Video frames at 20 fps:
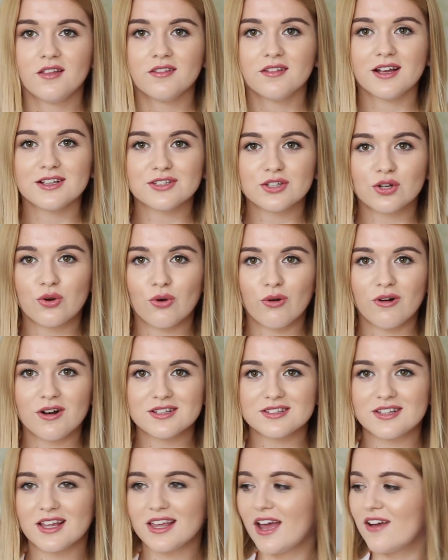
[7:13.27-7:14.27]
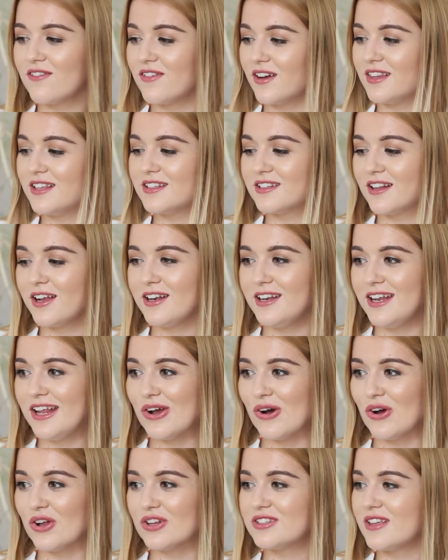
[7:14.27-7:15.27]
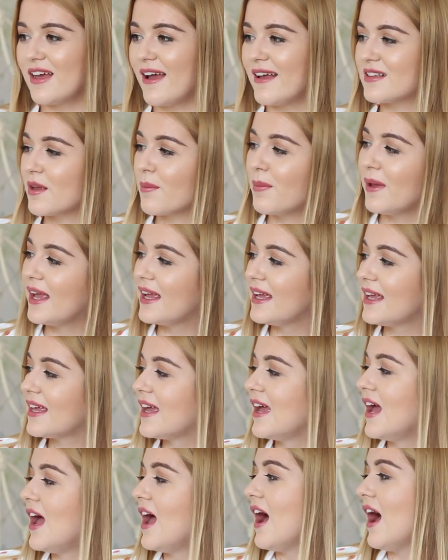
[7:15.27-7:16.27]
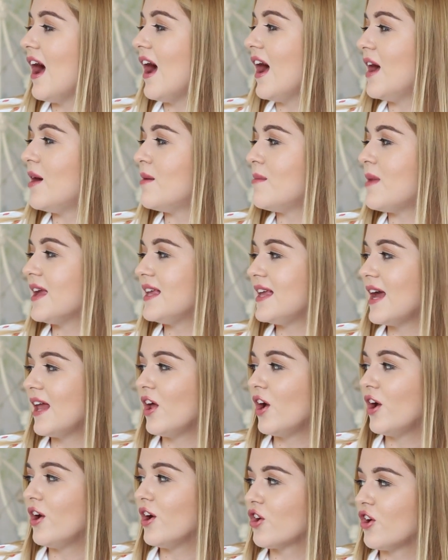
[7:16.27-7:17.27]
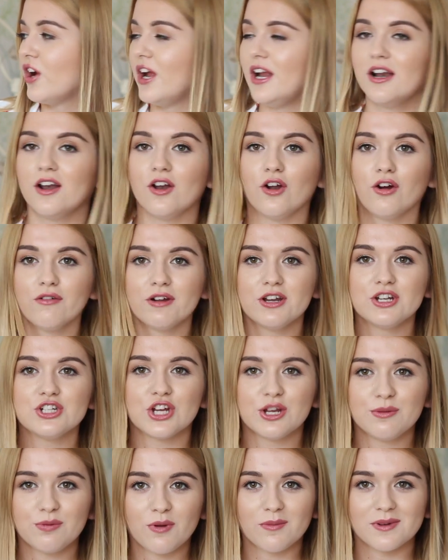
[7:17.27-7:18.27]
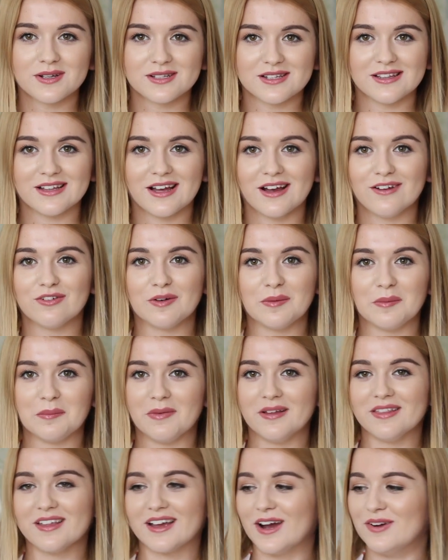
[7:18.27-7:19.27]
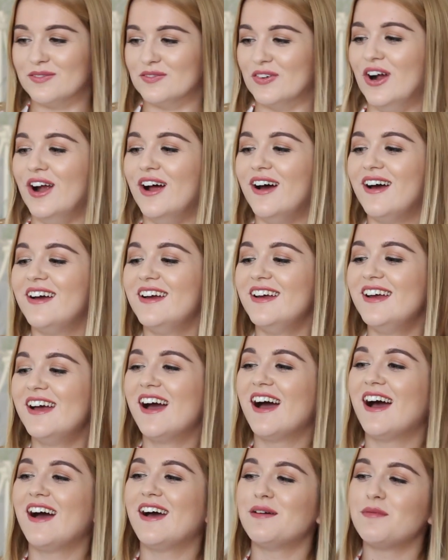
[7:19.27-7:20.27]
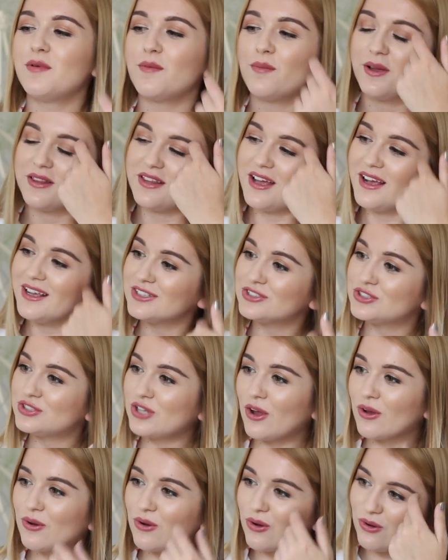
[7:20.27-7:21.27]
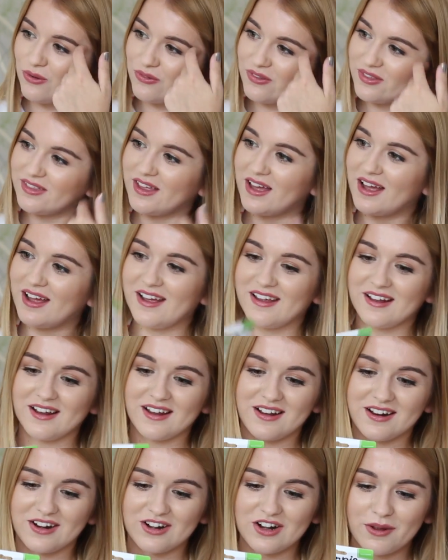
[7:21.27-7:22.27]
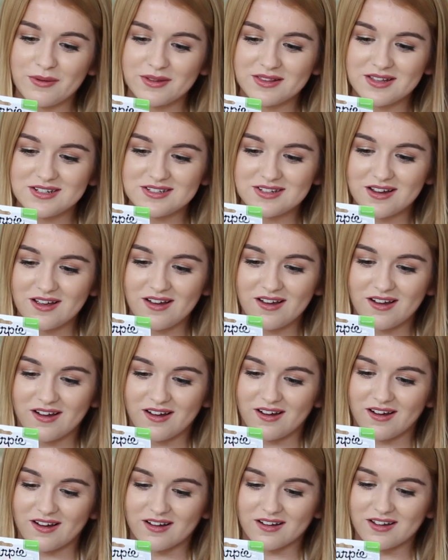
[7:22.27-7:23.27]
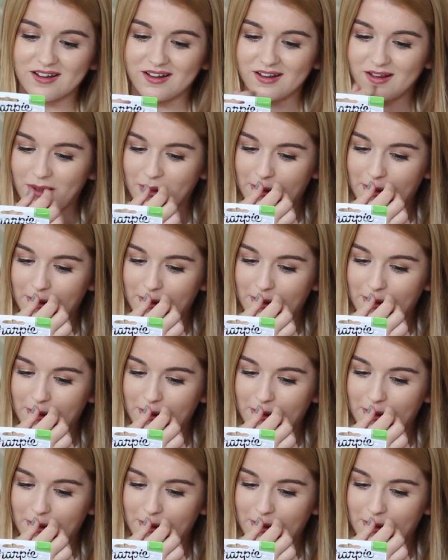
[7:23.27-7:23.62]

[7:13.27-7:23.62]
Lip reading: That is the coolest thing ever. These are like neon. So there's a pink, a yellow, a green, and an orange. You can probably see that from the camera. but that is so cool that they're glow in the dark.